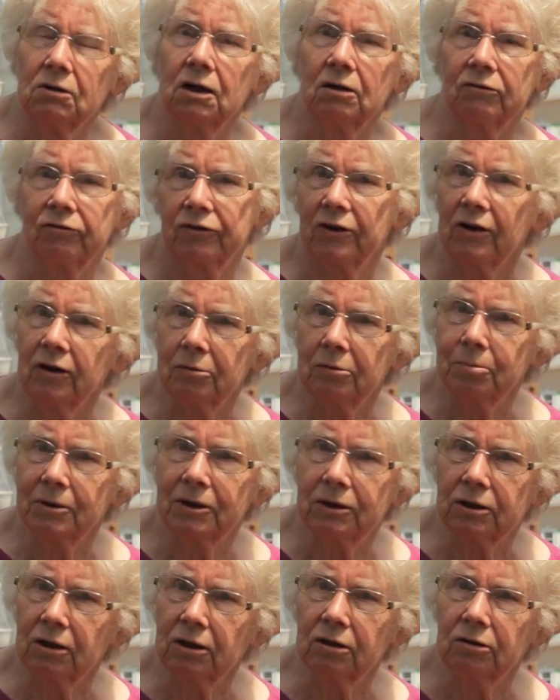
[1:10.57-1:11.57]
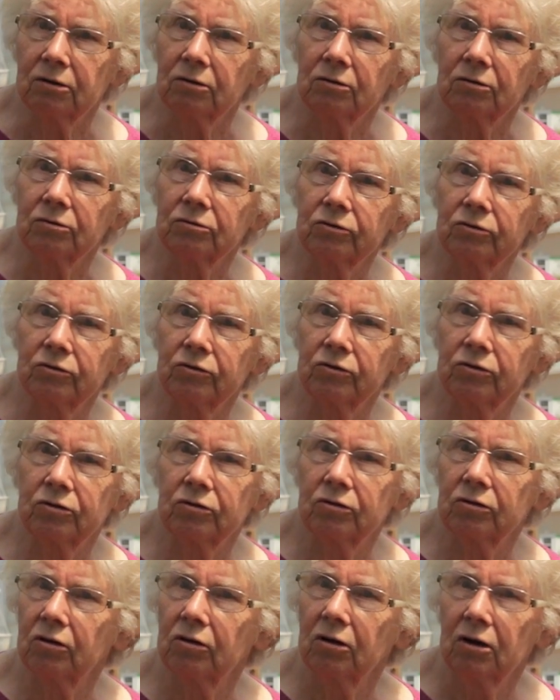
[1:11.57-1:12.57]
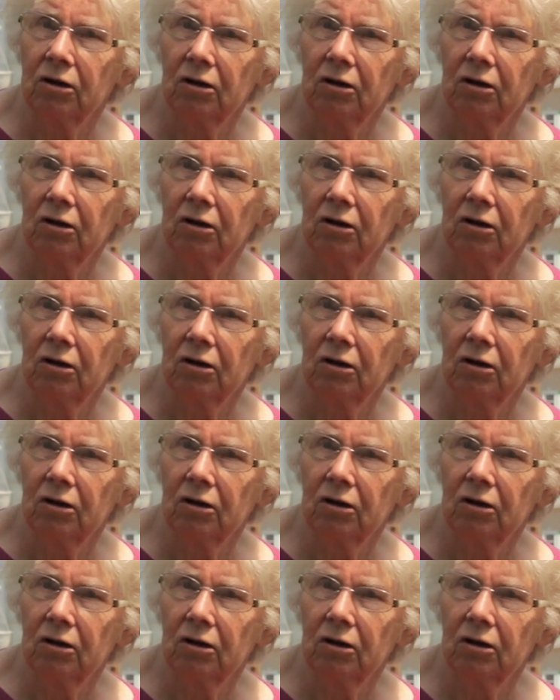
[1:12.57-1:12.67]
had fried potatoes.